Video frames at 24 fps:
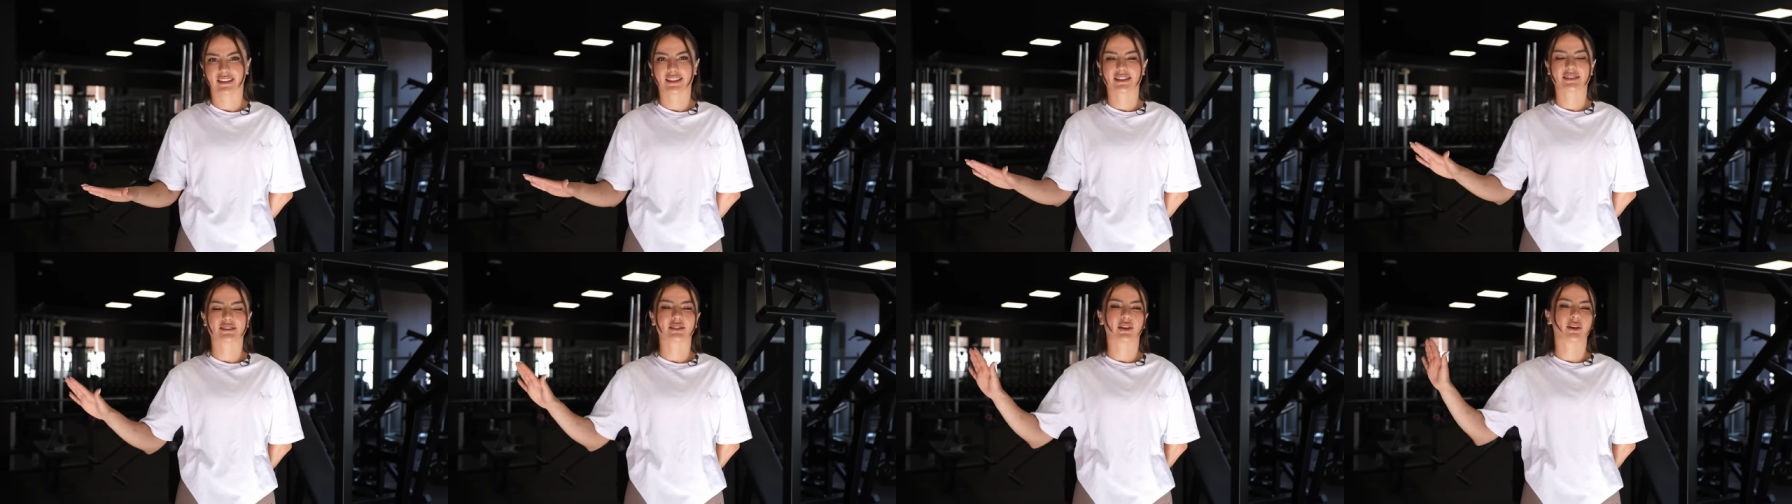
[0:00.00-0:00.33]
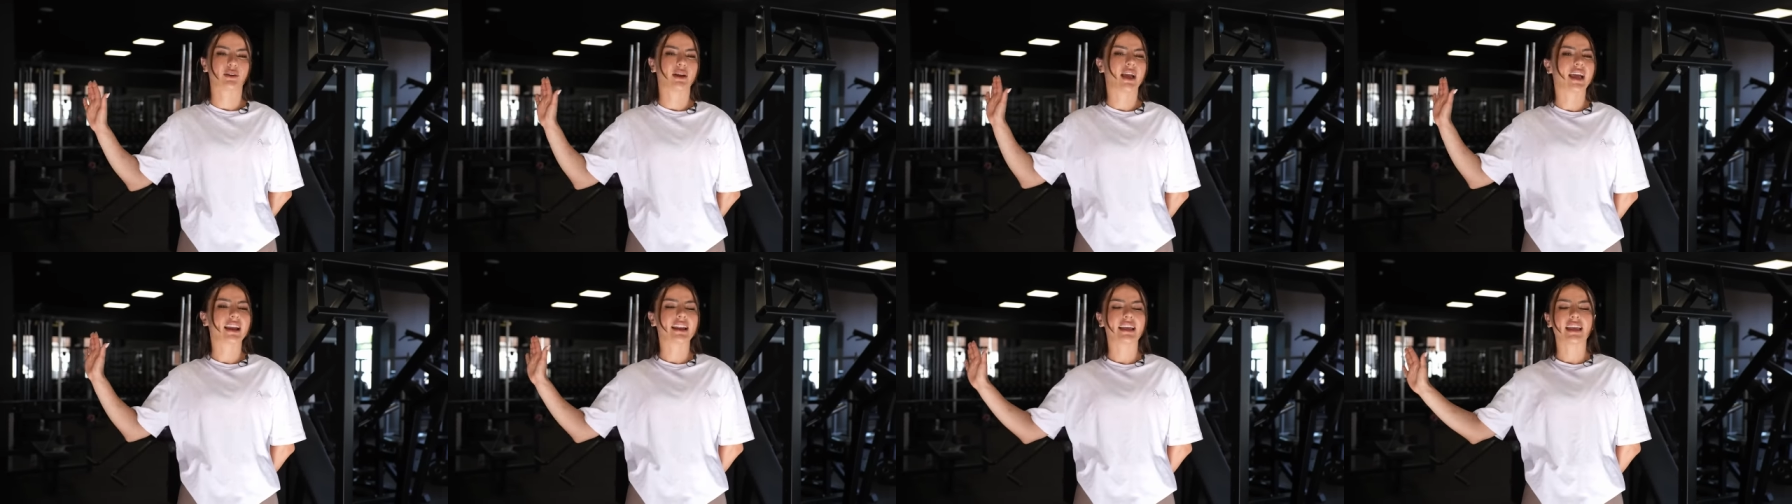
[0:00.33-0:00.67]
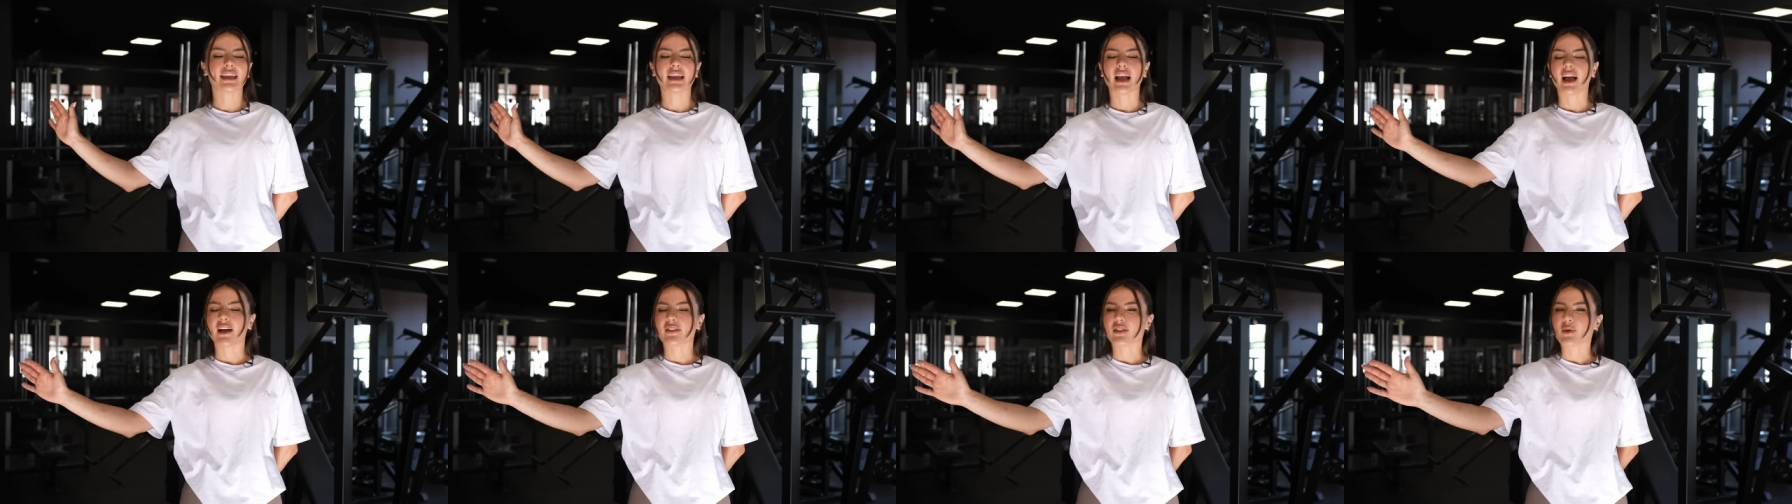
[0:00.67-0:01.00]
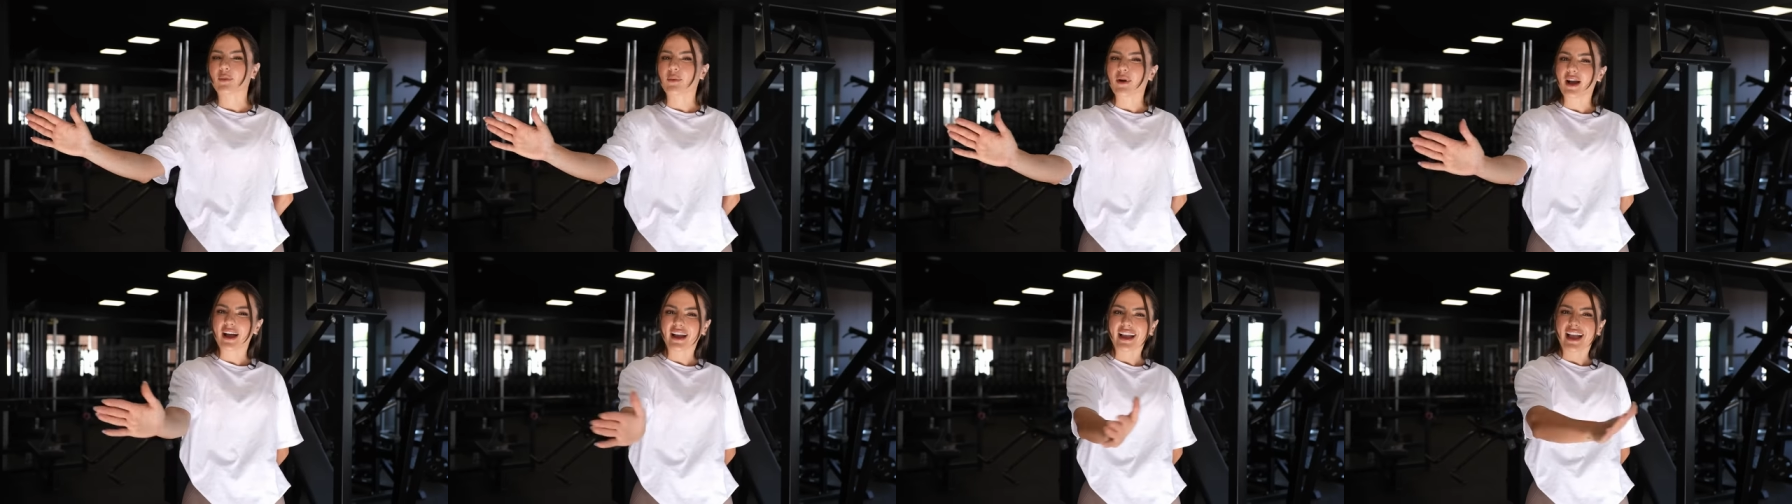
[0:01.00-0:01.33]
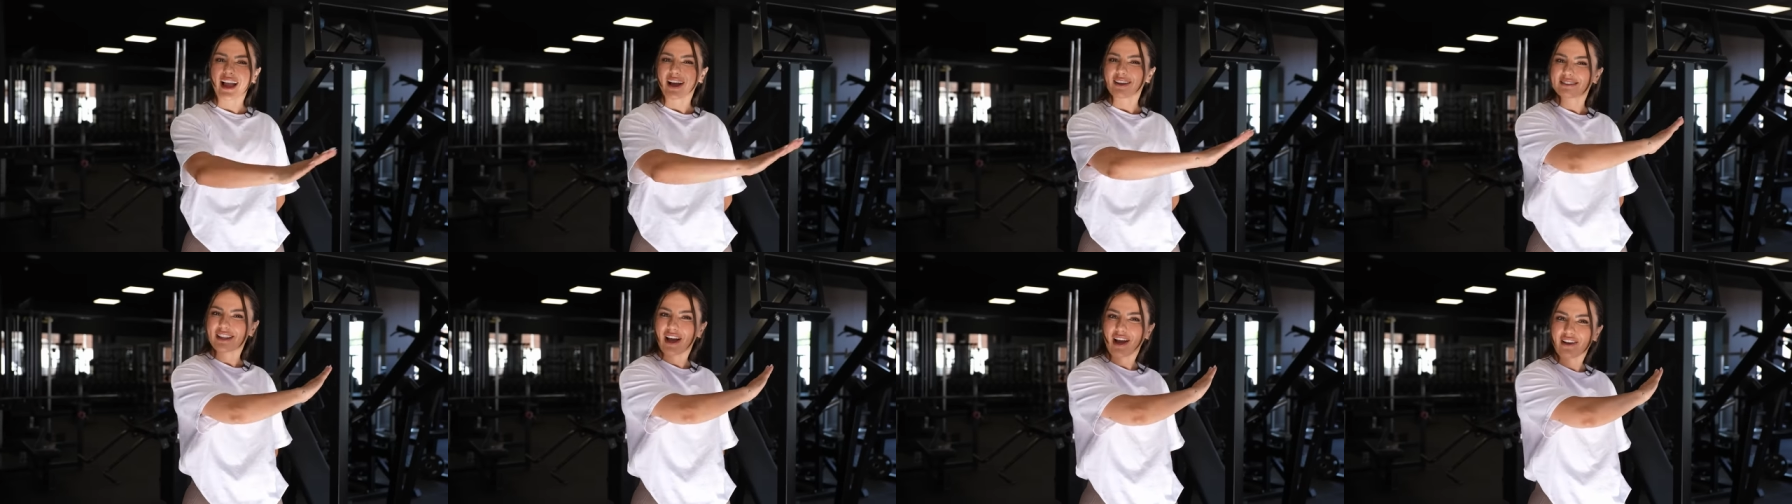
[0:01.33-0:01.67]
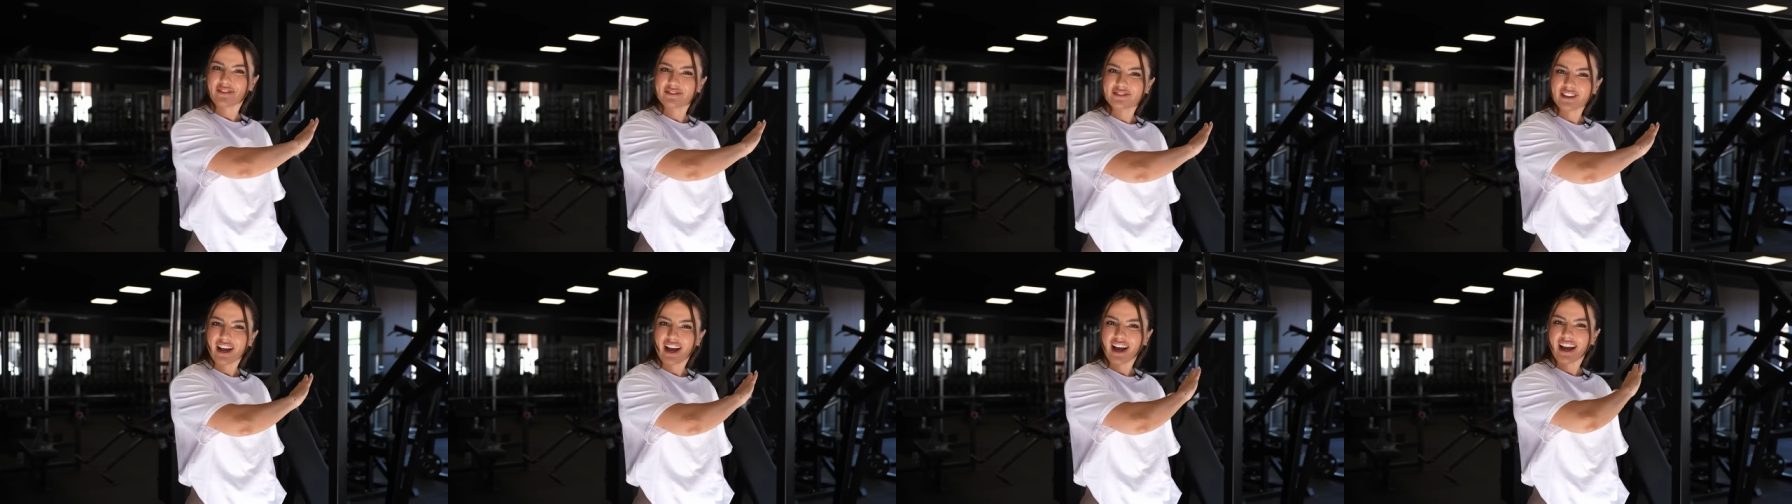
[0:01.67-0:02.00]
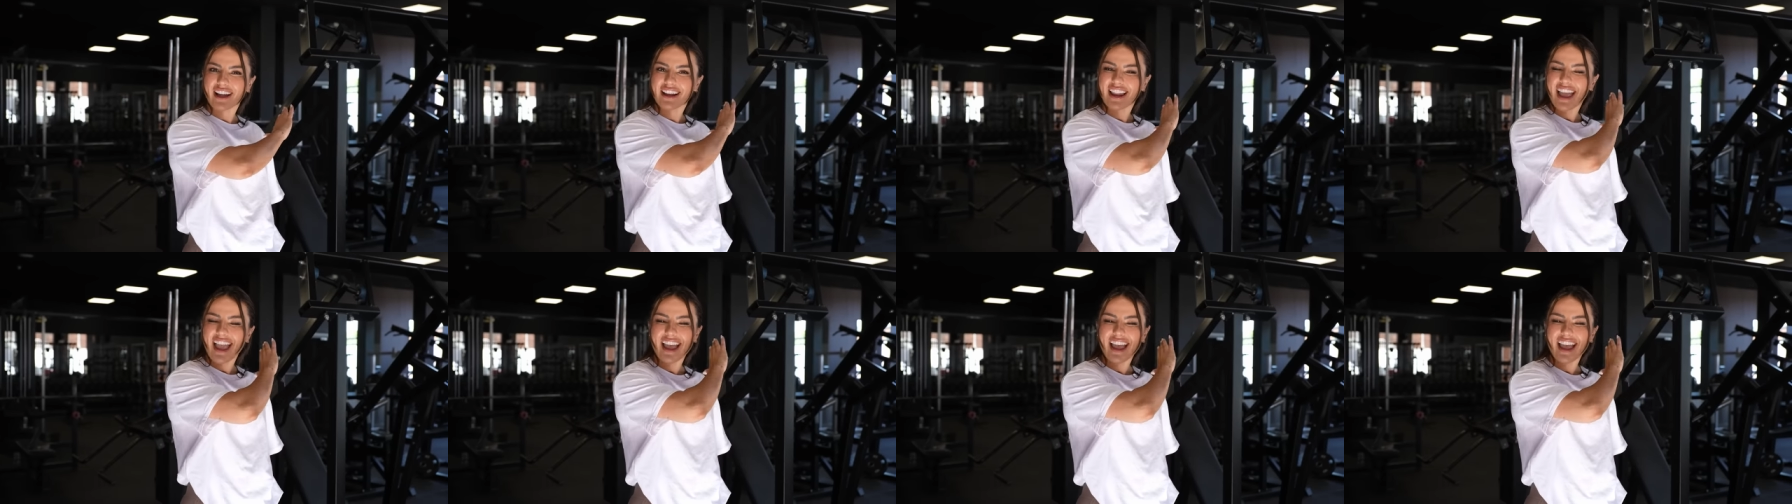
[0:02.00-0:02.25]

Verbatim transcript: So any other workouts that I've done,